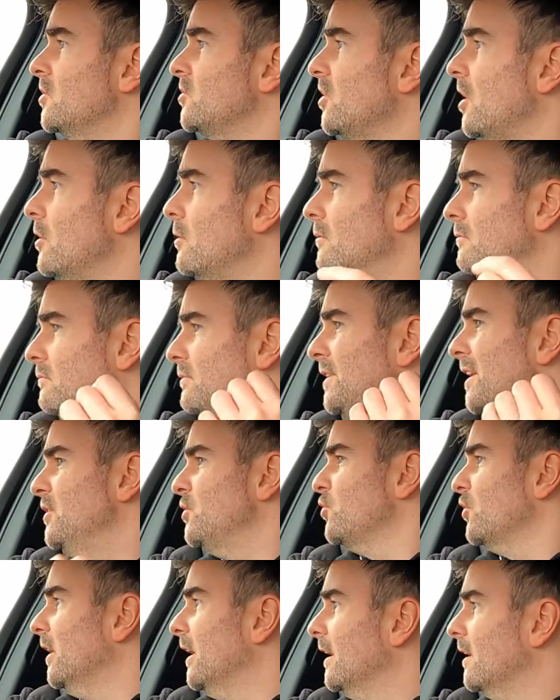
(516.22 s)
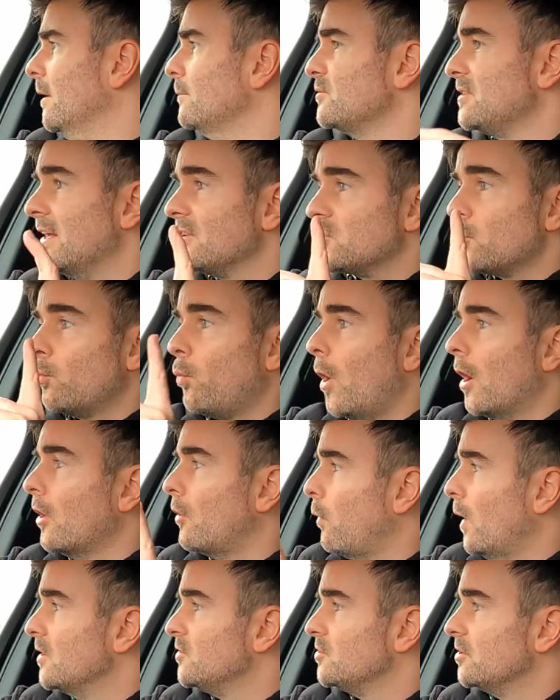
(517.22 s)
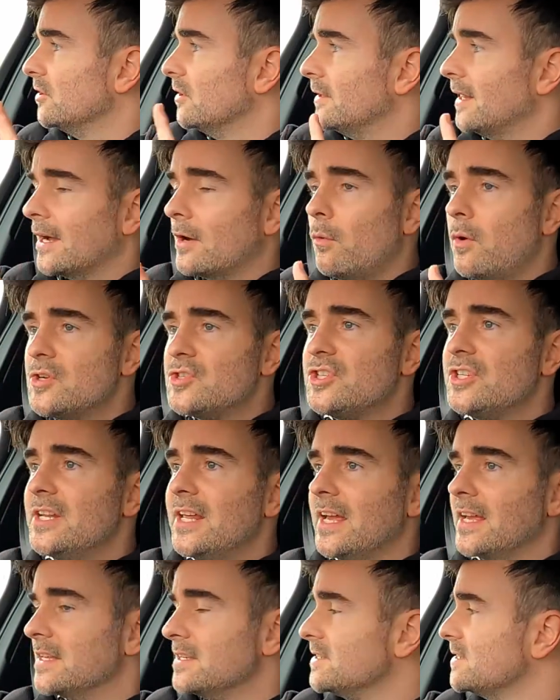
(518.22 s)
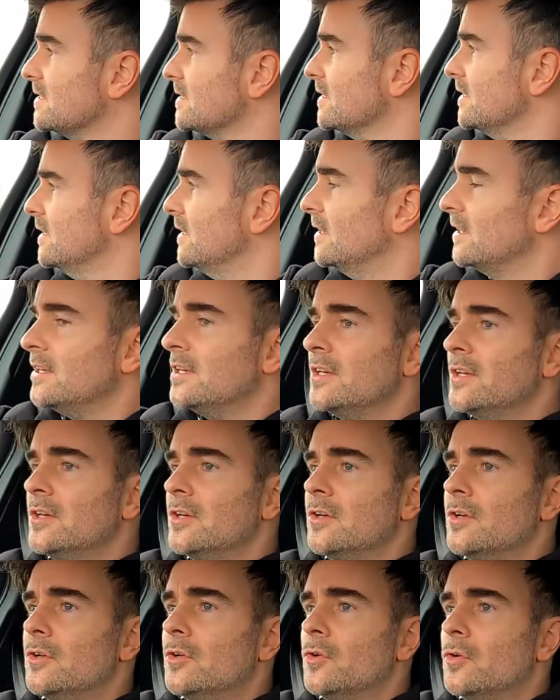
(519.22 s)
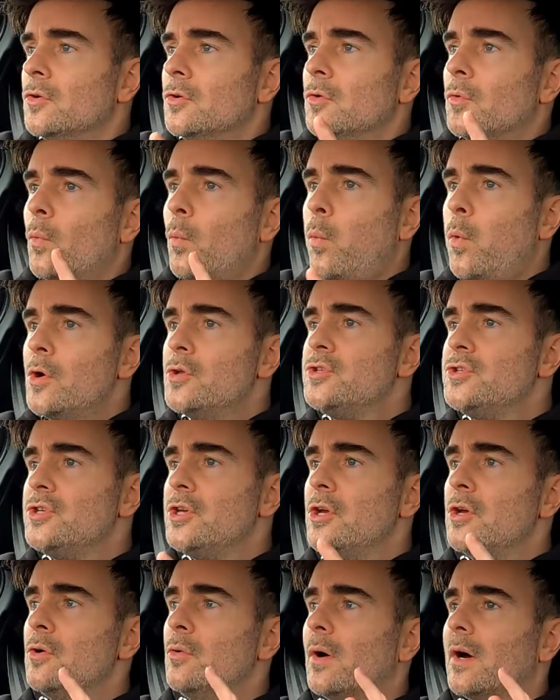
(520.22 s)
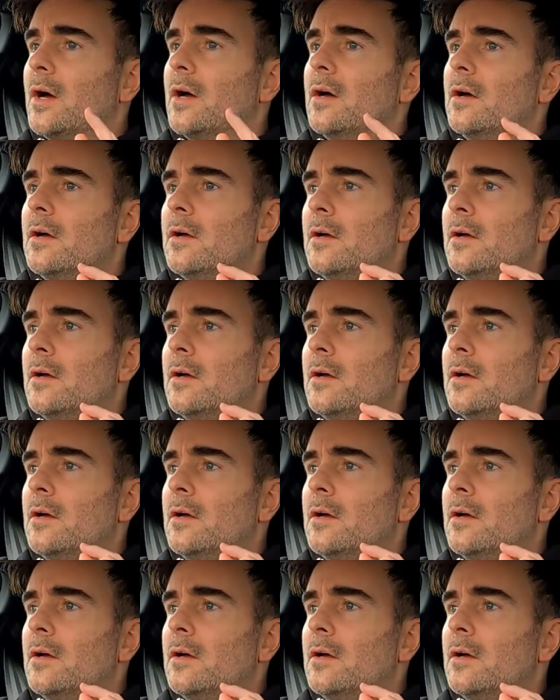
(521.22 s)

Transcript: So literally it comes down to one question, and that question is, would you